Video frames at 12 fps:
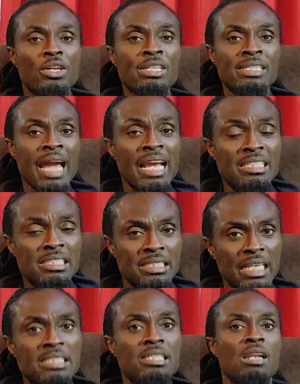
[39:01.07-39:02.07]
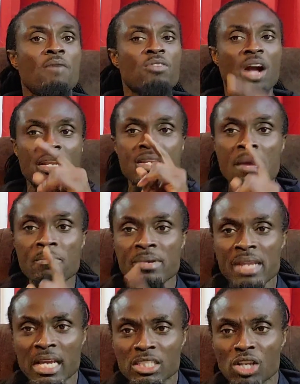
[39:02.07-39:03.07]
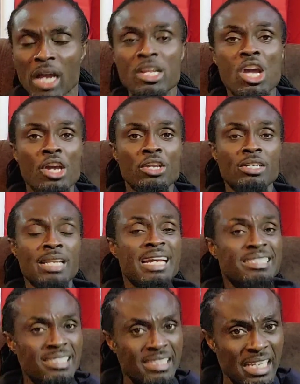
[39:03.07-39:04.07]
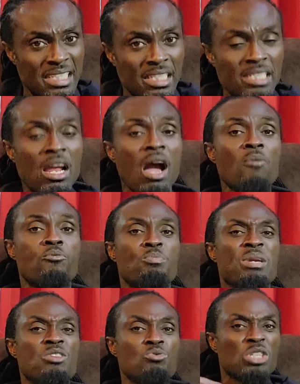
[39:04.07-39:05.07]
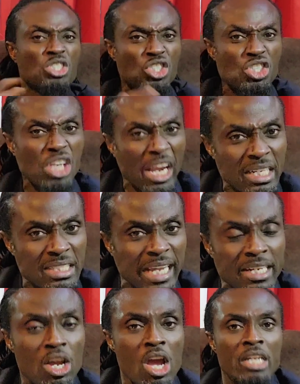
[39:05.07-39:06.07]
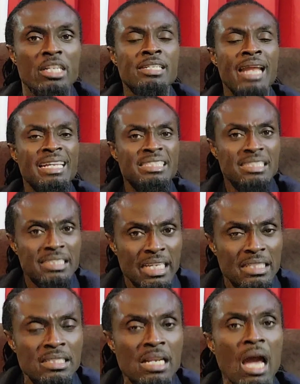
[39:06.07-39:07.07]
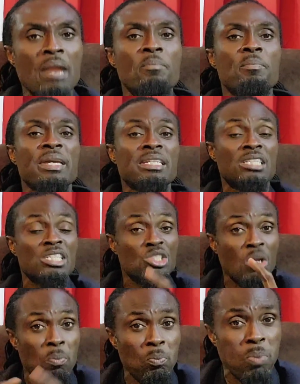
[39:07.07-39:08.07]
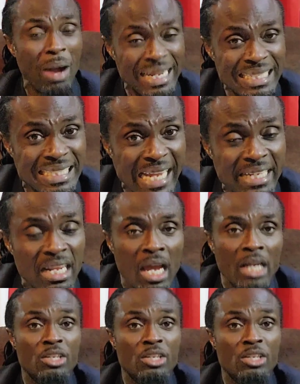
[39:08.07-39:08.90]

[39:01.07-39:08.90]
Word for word: your night season of condemnation, your night season of being rejected, the night season of being disappointed disappointed.